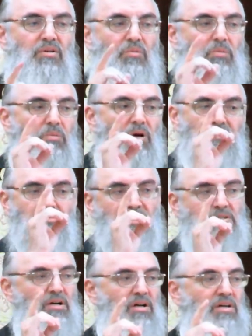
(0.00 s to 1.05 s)
one
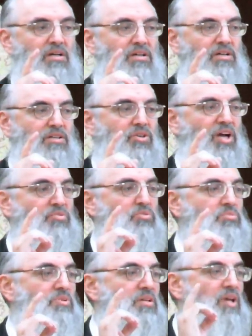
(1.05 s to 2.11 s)
midah. You have to
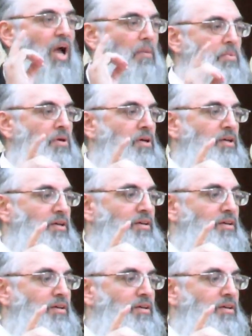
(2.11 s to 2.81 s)
be very happy